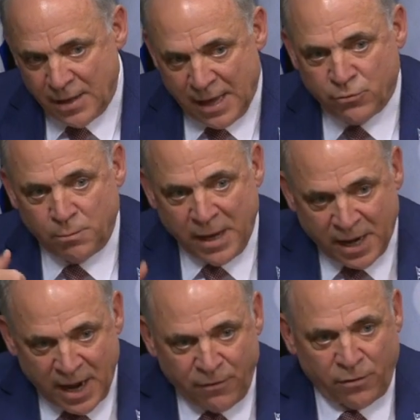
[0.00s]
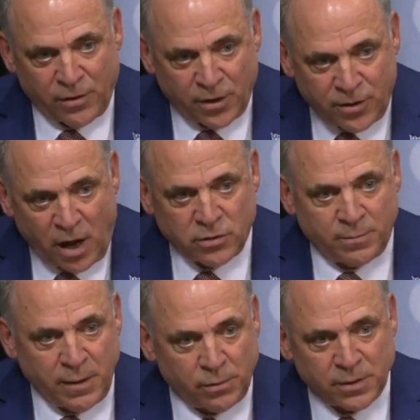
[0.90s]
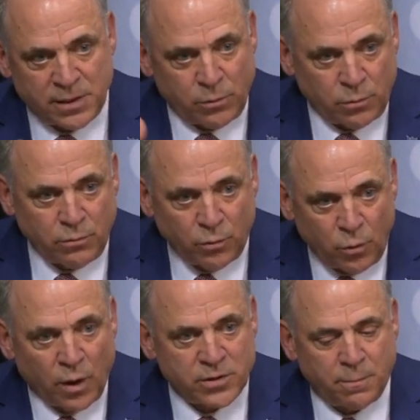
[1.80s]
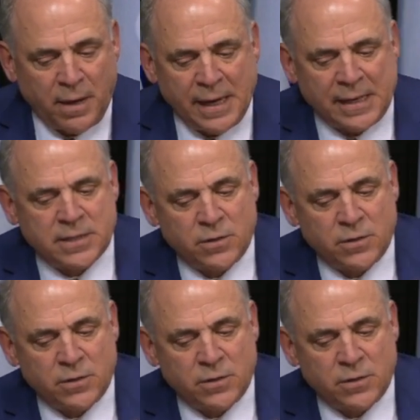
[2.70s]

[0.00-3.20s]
You have to make an effort and talk to people to see who wants to buy it.